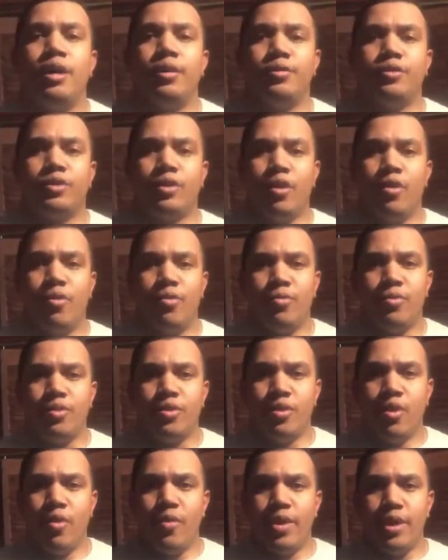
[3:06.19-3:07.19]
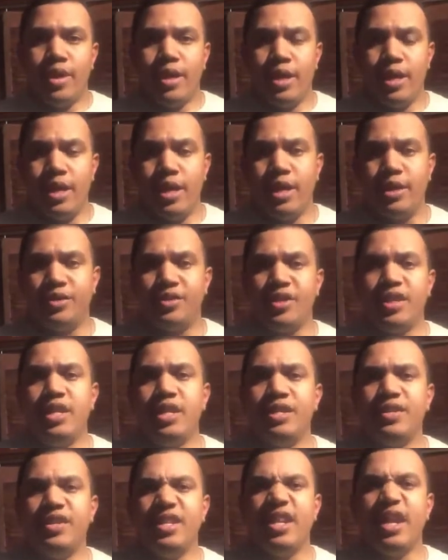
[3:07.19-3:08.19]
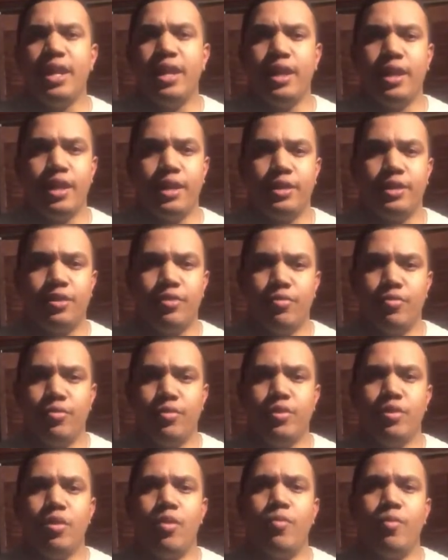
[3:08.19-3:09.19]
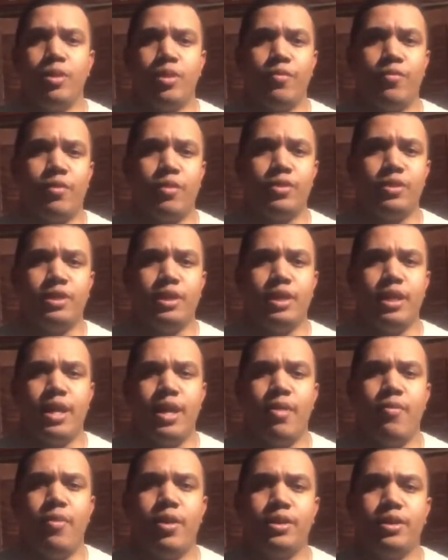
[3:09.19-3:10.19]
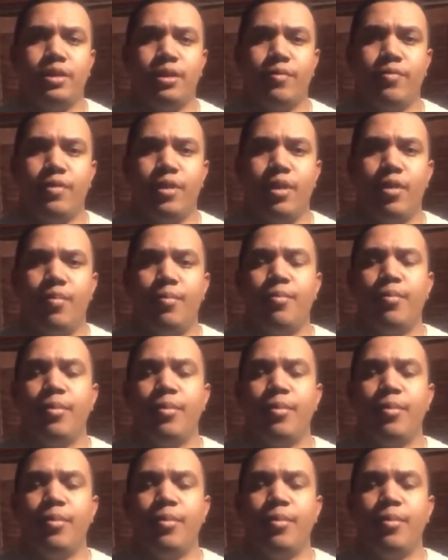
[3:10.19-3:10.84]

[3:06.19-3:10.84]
So, you know, it's easy getting into, you know, when you're first sitting down watching a film.